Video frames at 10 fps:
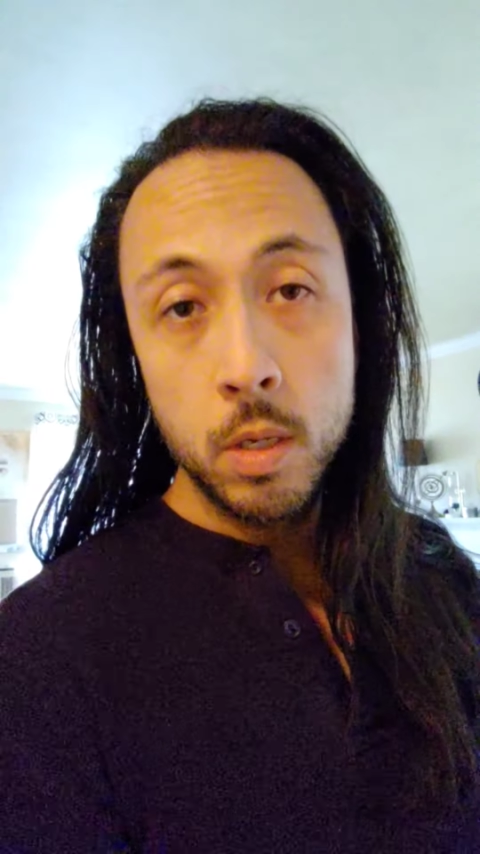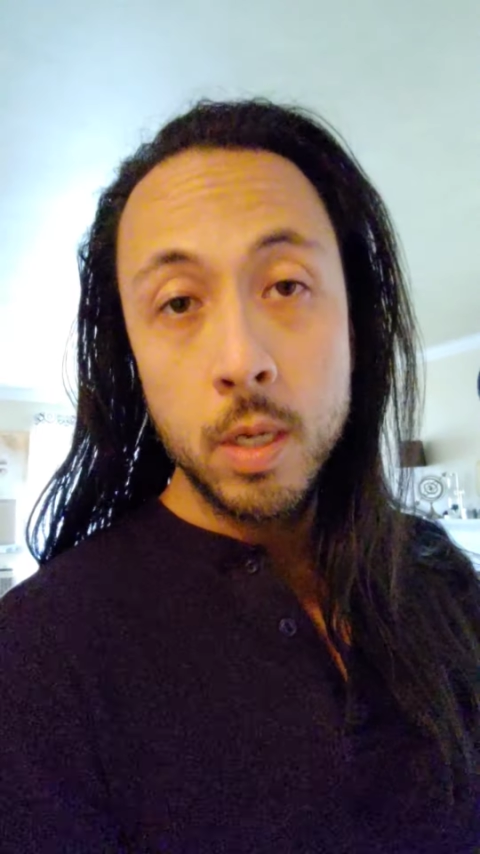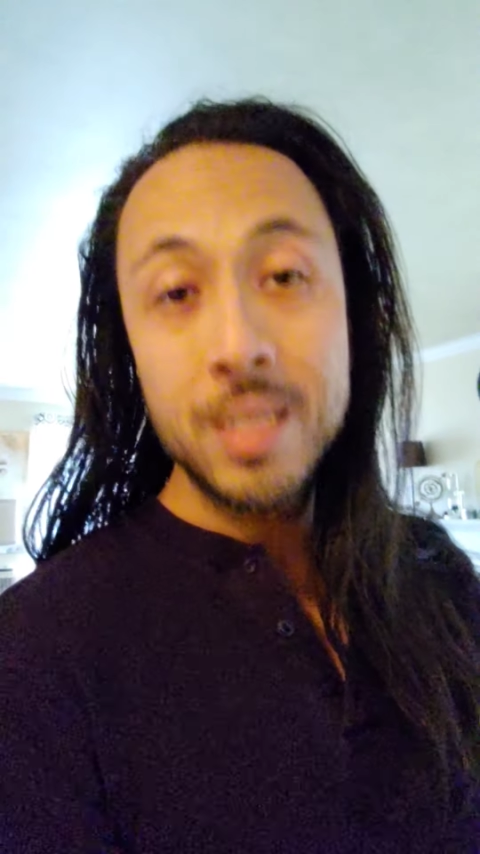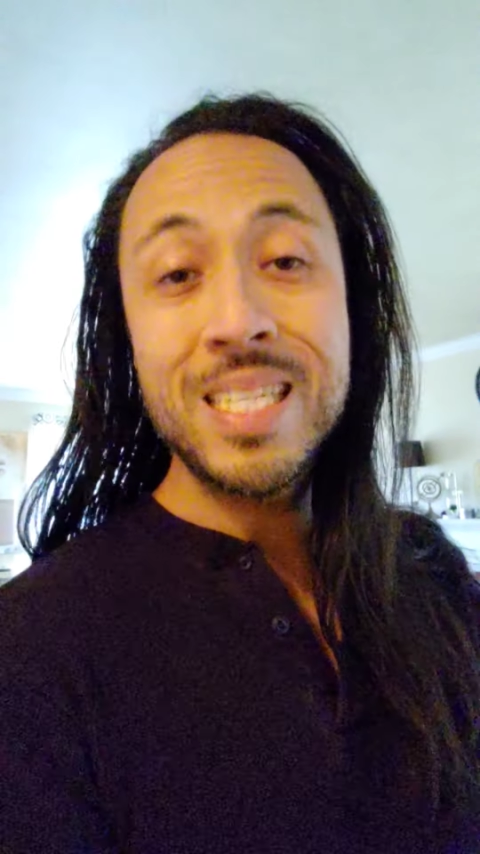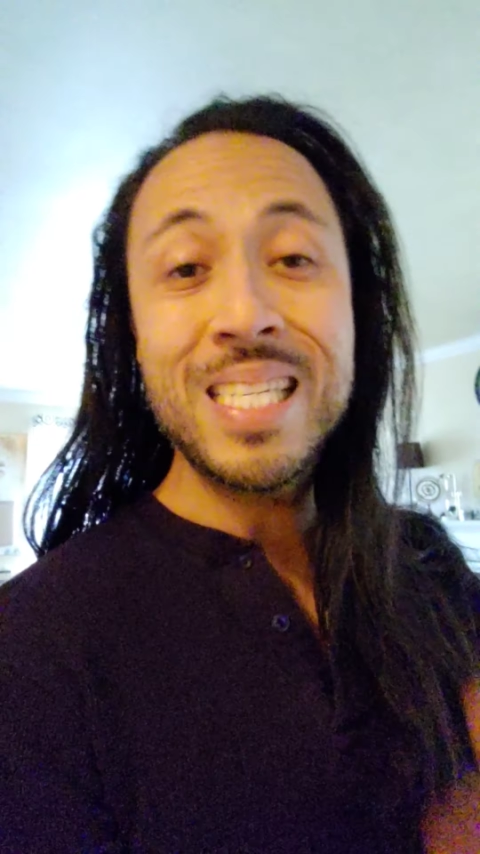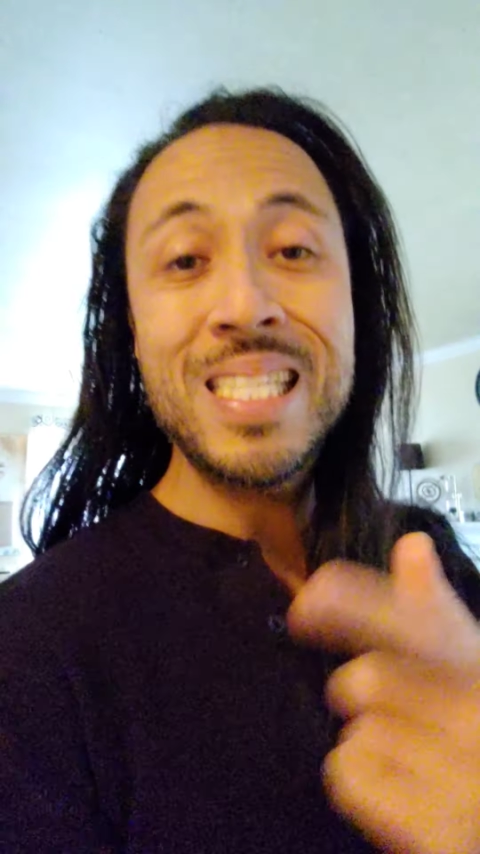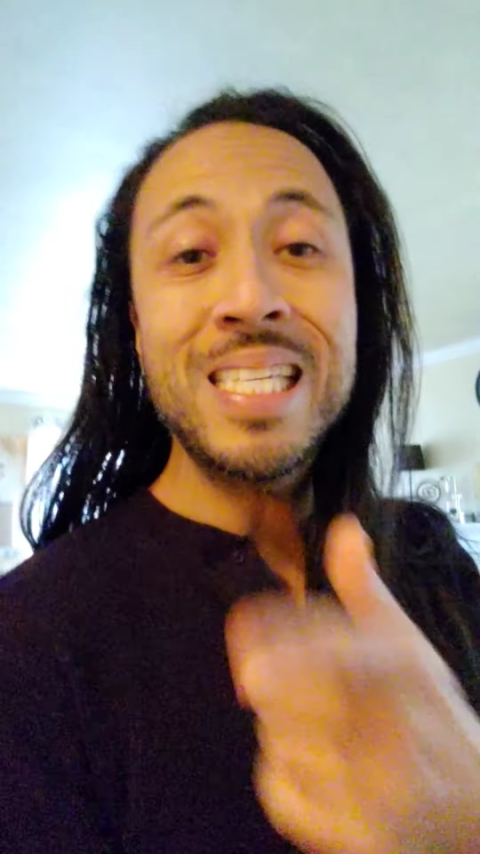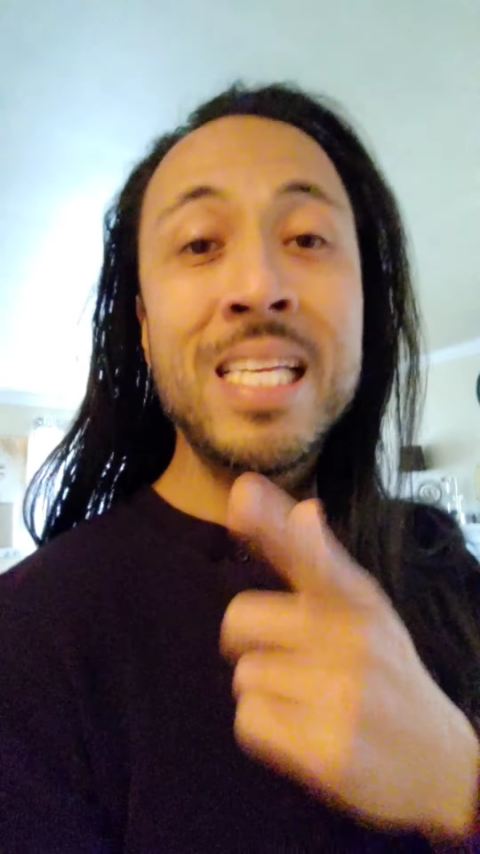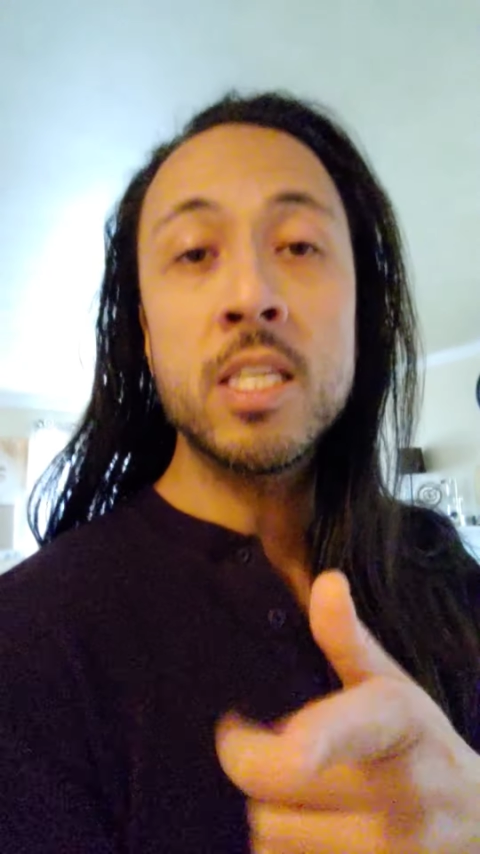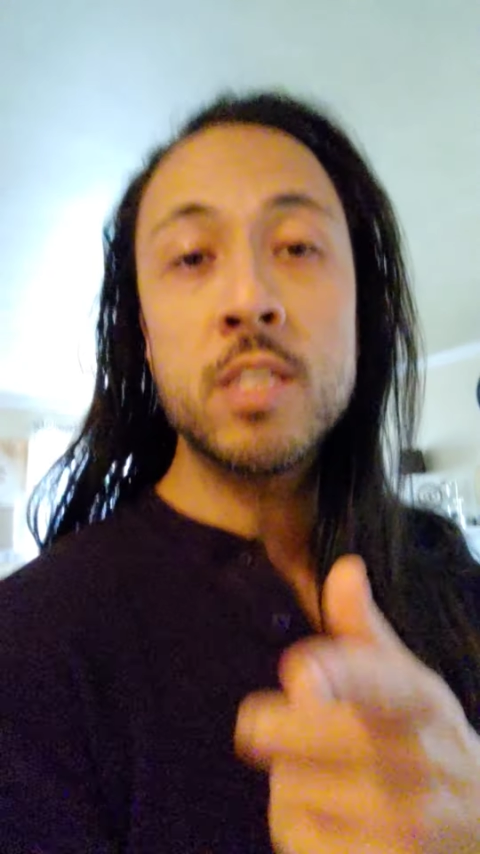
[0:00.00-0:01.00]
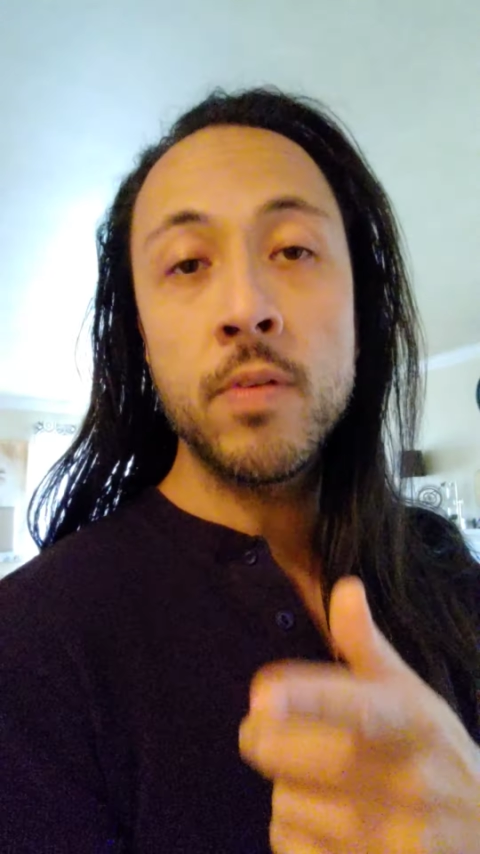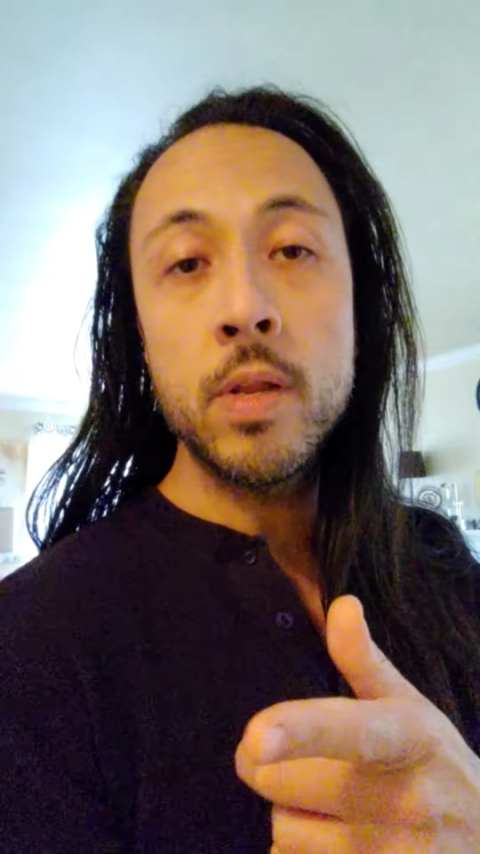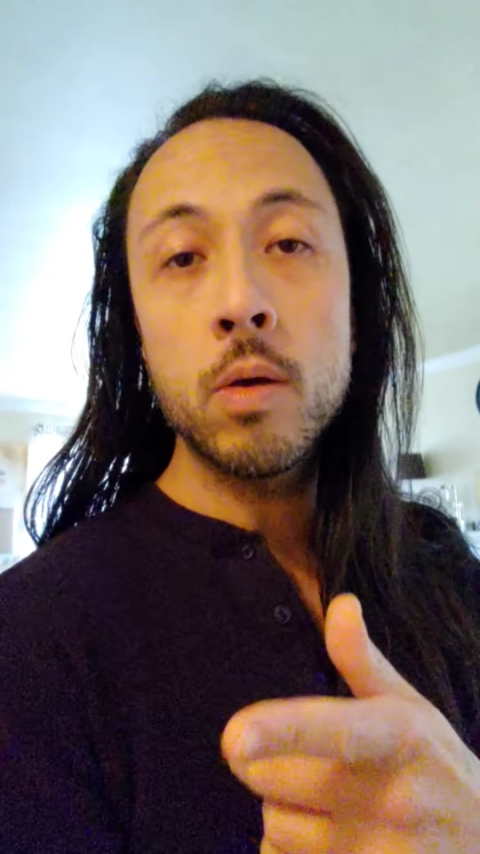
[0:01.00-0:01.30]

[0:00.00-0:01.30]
to see this video.